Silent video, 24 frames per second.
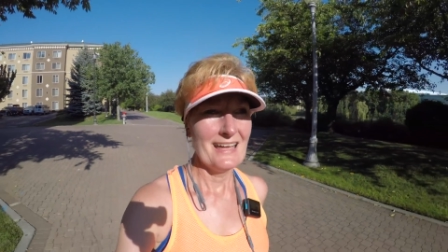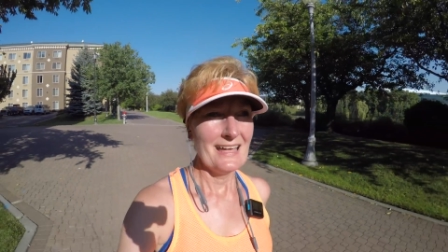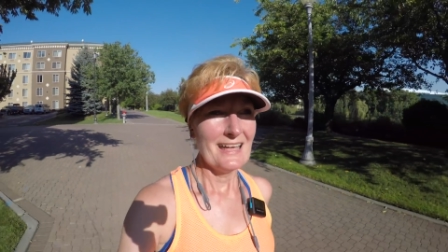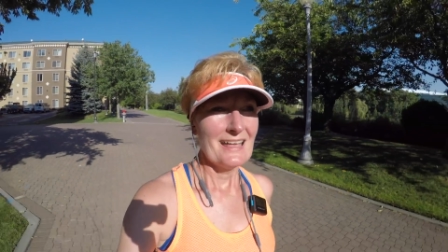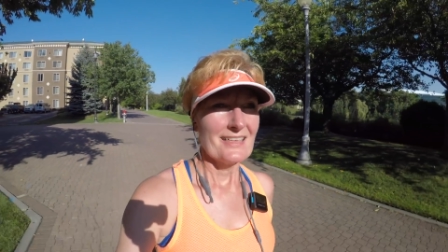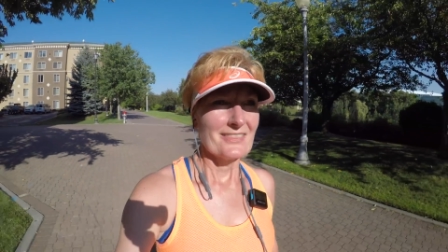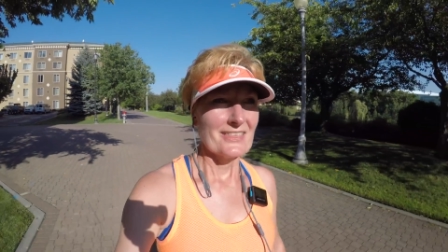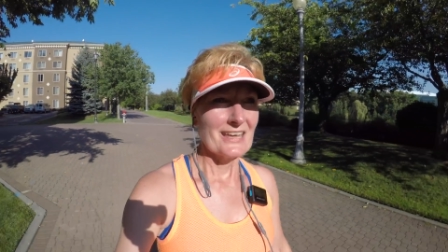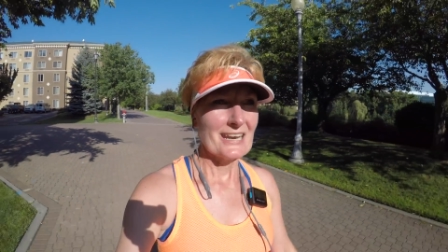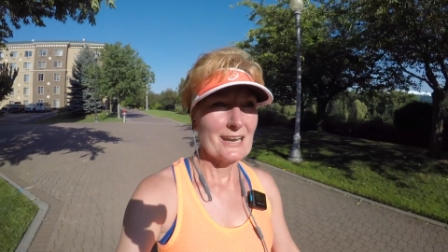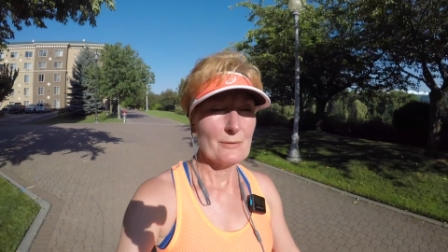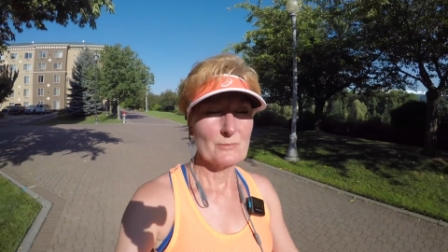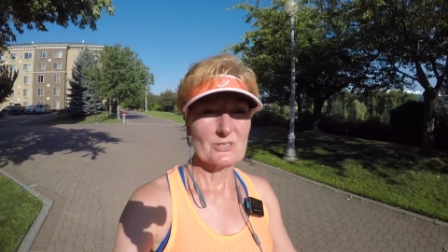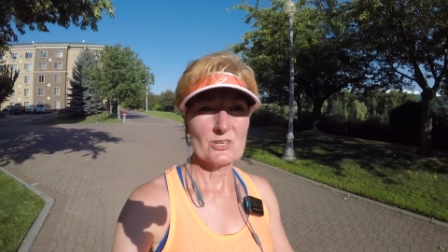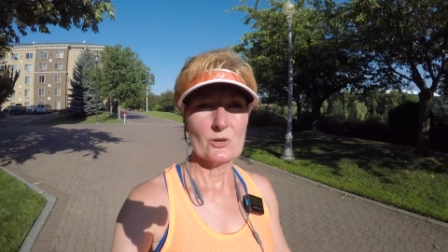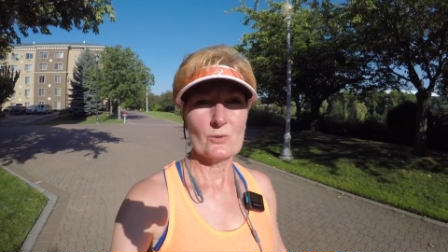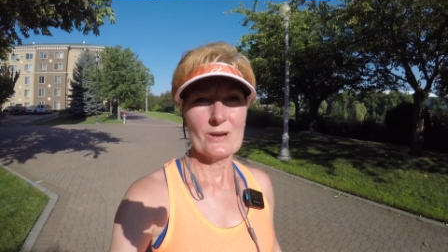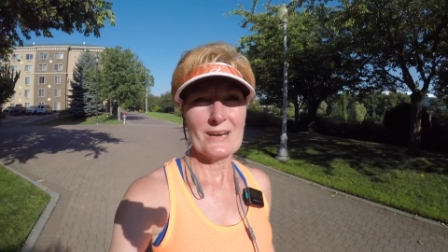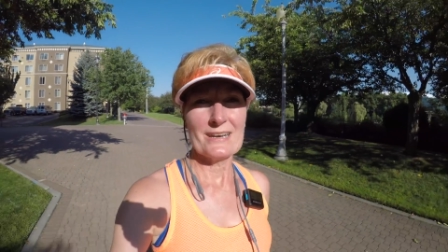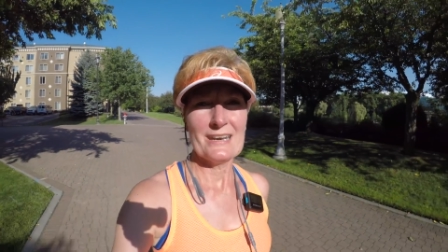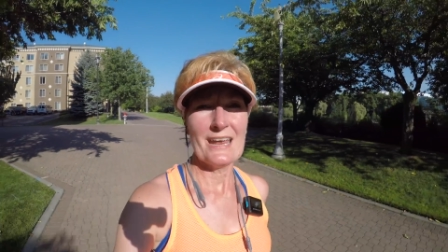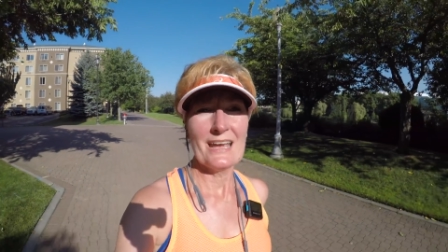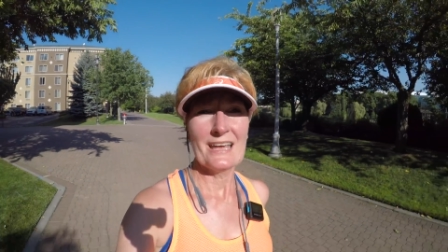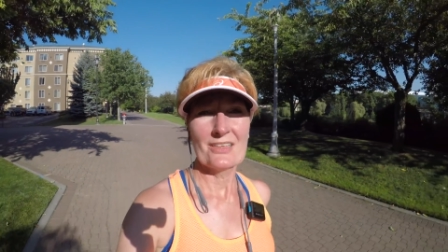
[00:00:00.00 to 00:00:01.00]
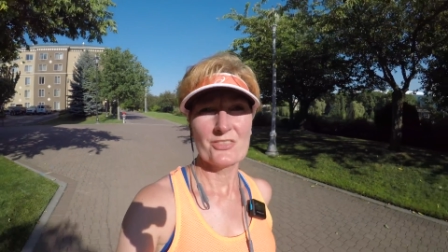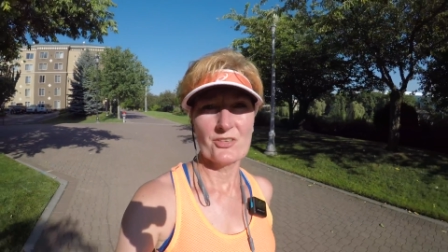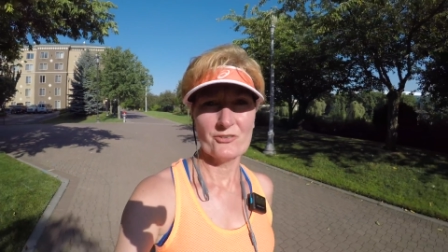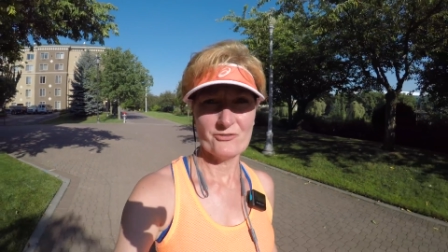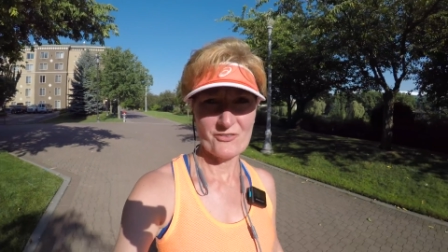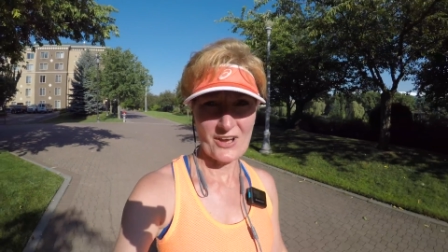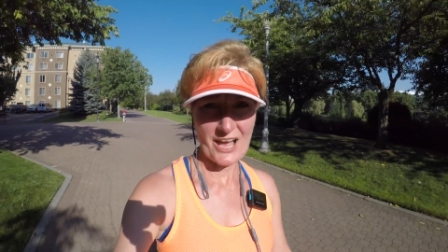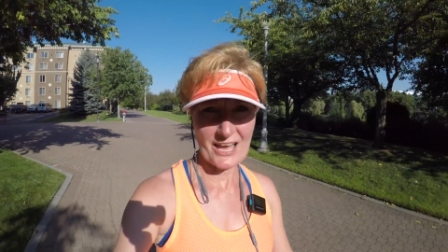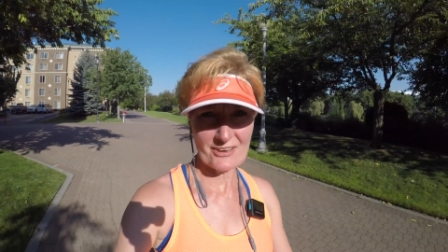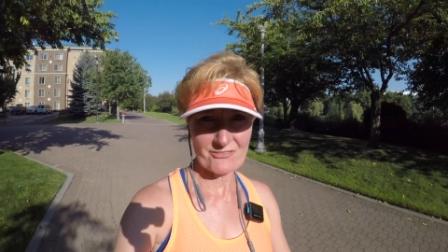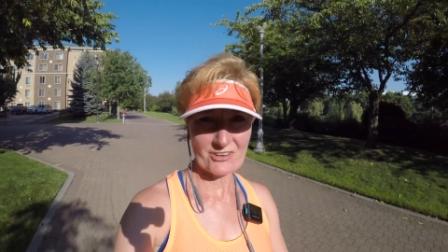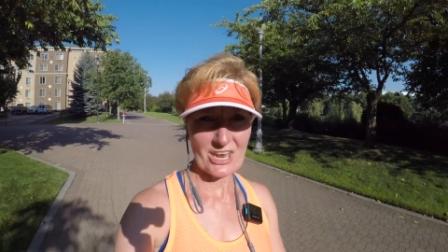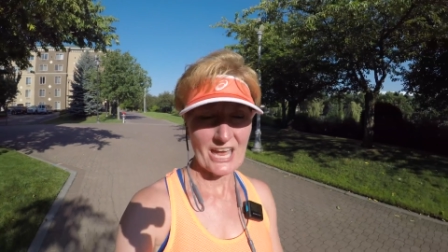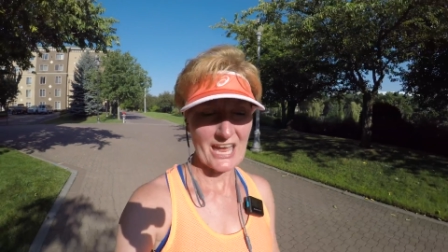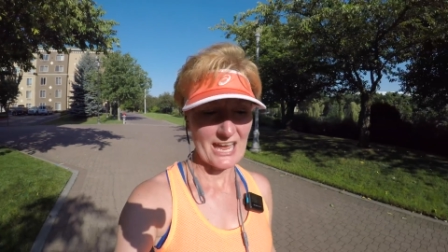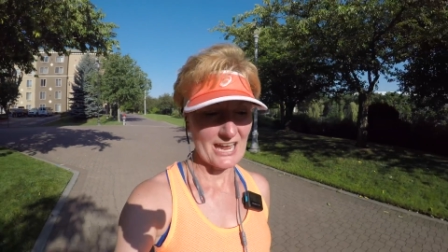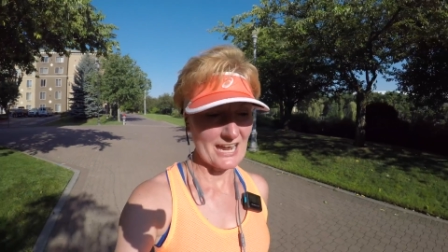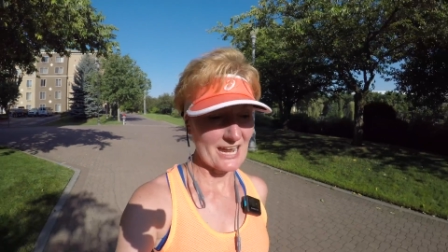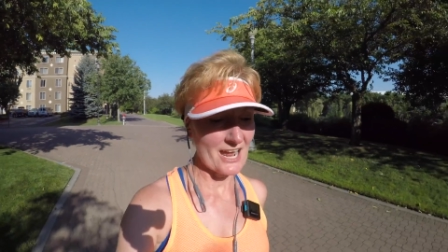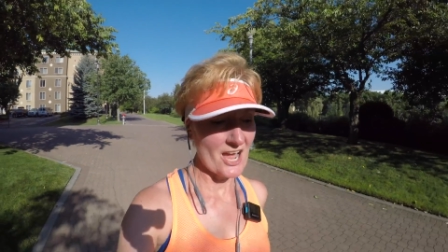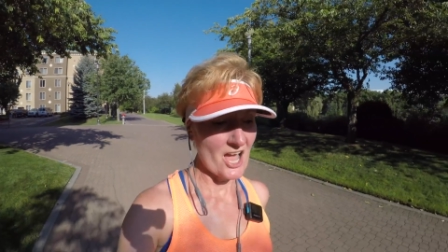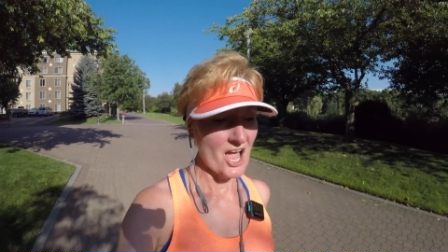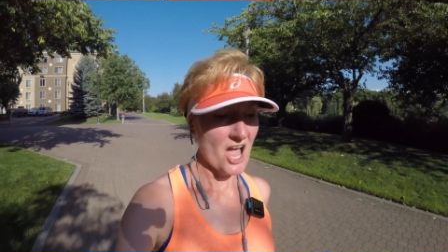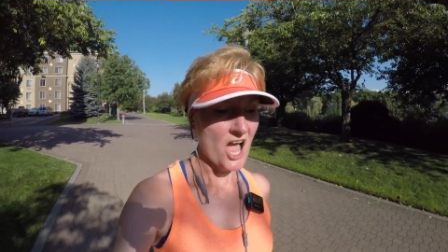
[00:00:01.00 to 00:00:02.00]
Then I'm doing the
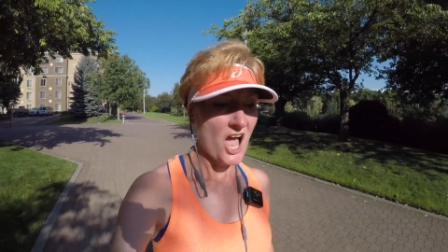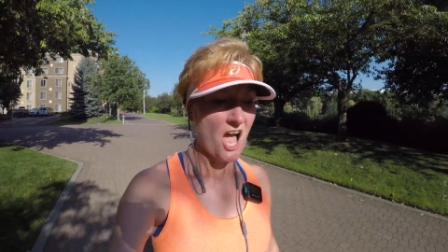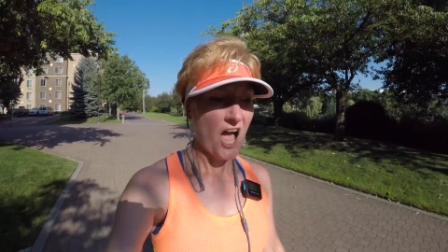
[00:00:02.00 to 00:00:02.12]
5K